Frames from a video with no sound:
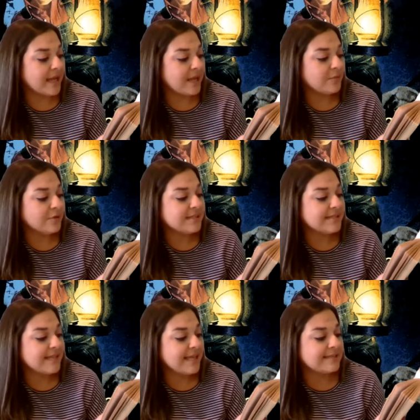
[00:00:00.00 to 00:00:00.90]
I worked
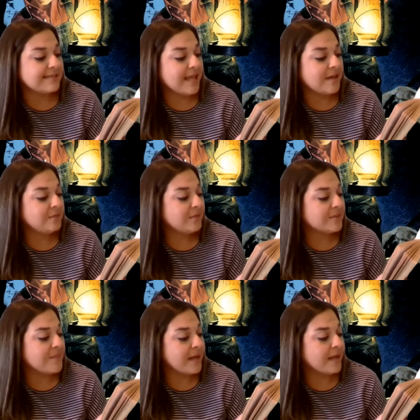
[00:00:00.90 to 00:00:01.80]
his legs down with
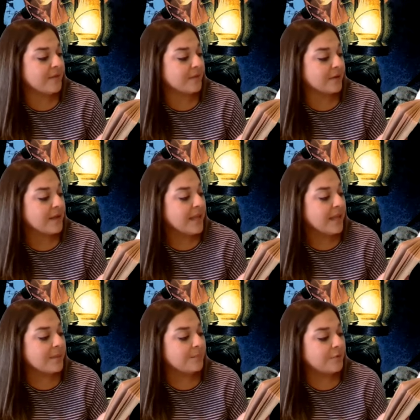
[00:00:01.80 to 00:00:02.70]
my other
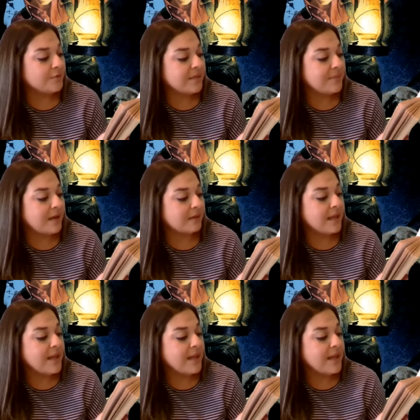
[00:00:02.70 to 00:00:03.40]
and pulled him out.